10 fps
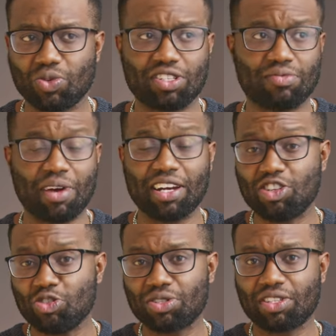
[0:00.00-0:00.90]
which is my
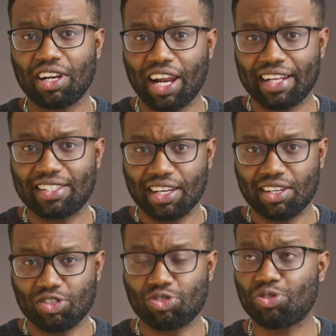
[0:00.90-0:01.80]
newest light here
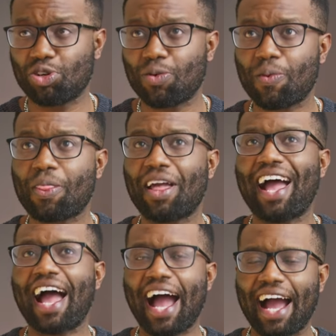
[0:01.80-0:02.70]
in the studio.
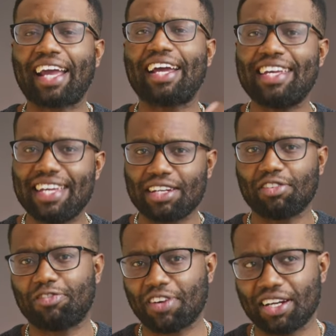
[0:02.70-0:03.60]
I can hear the
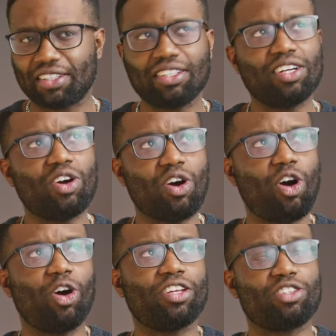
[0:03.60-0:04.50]
fan
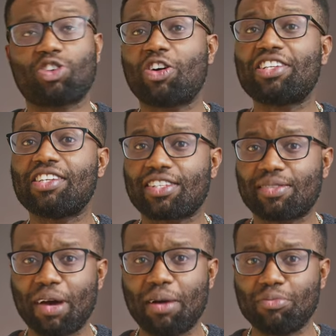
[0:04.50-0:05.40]
on. It's currently in the
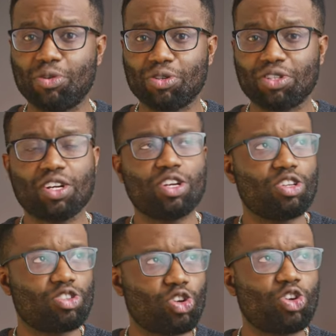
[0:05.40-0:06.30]
smart mode.
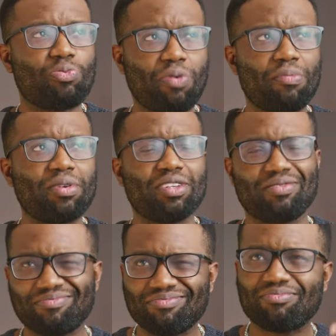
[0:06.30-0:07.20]
So you probably
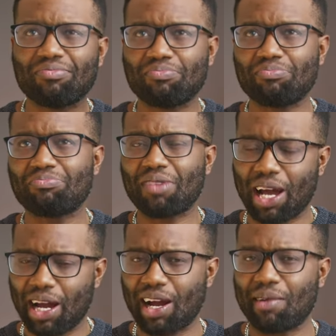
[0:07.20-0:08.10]

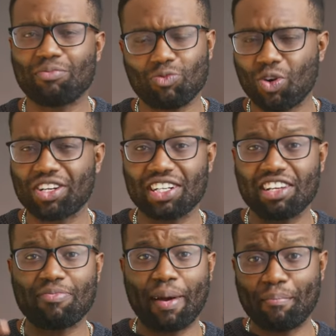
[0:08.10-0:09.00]
are wondering
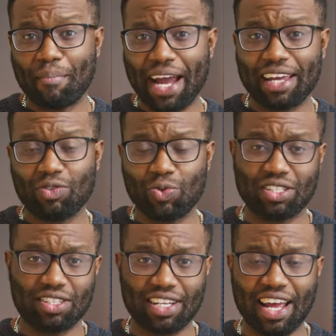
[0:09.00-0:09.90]
if my mic, which
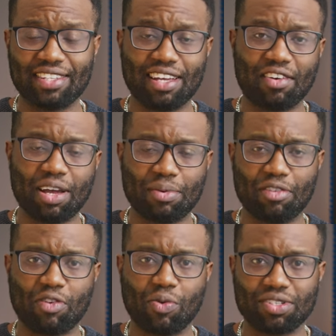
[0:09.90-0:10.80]
is the Sennheiser
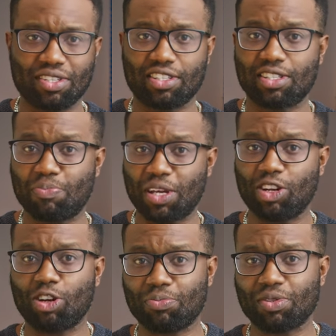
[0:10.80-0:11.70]
MK416, is
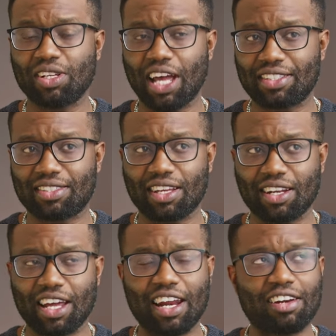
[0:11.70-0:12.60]
picking up
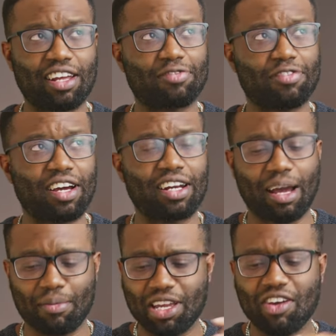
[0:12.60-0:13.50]
that fan.
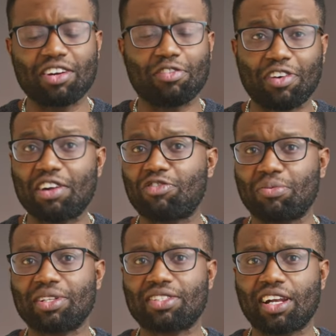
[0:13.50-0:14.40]
Am I hearing the fan
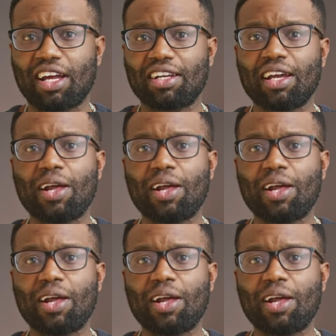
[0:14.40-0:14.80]
from this light?